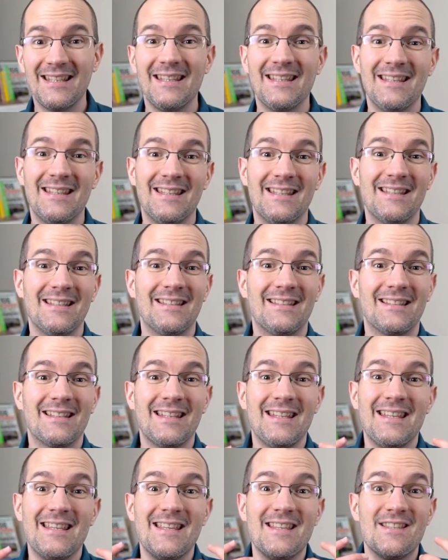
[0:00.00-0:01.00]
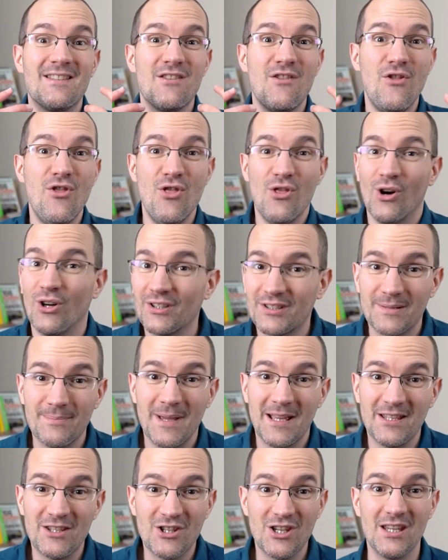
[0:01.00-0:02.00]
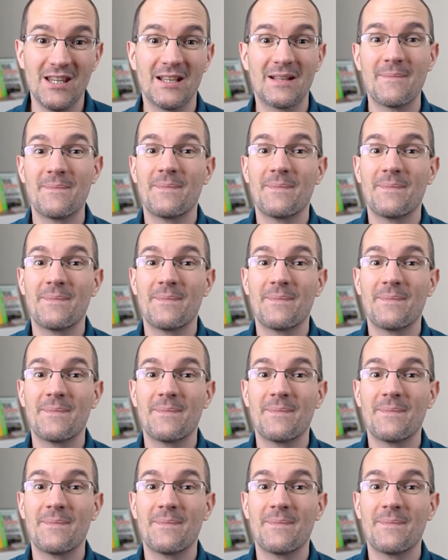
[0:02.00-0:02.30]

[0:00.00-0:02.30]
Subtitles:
it is not magic.